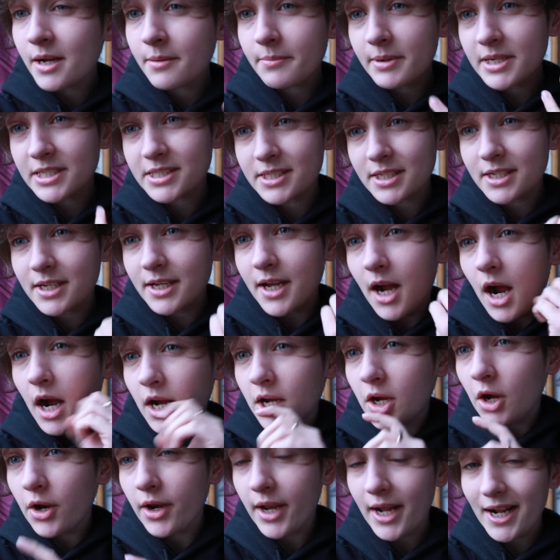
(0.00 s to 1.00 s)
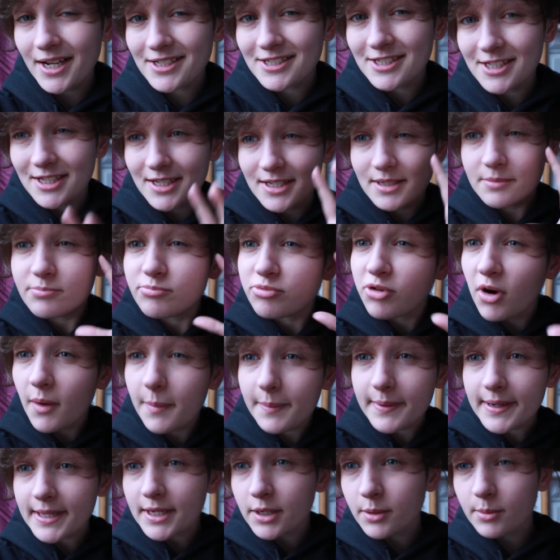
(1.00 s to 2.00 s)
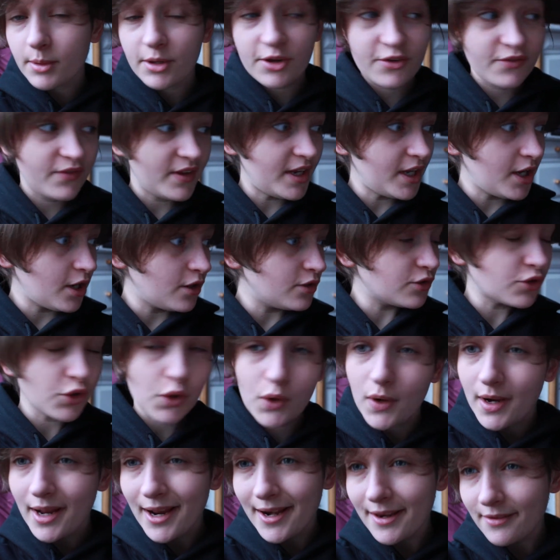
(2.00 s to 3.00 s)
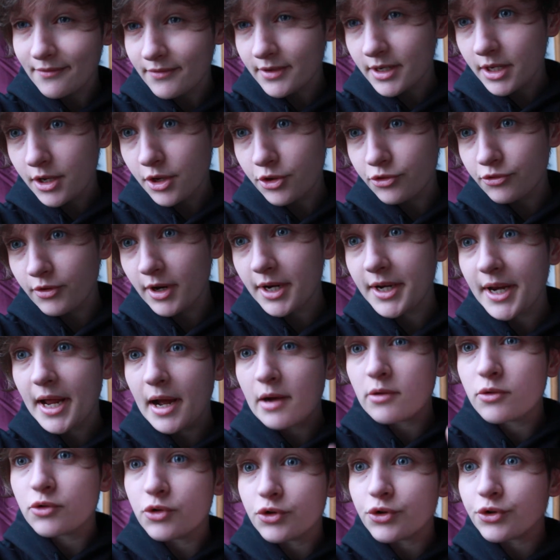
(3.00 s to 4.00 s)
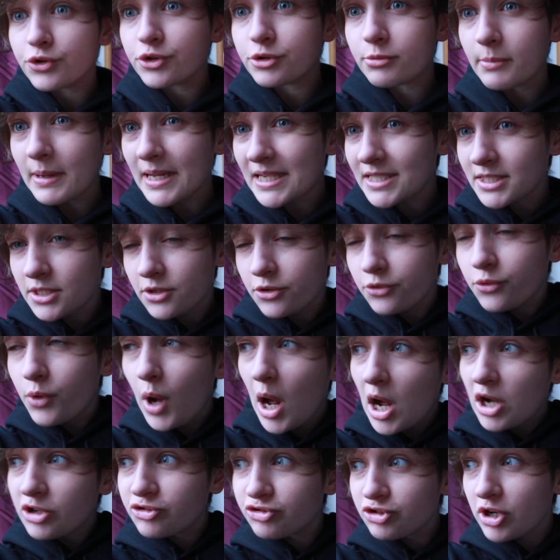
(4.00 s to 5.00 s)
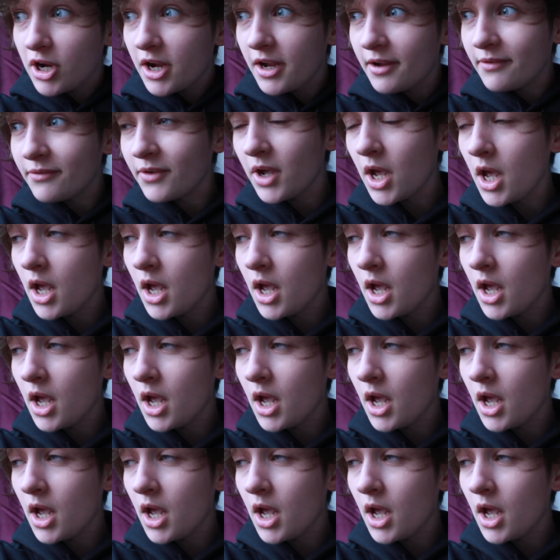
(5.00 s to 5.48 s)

Basically I can't actually properly upload videos or edit videos right now because my external hard drive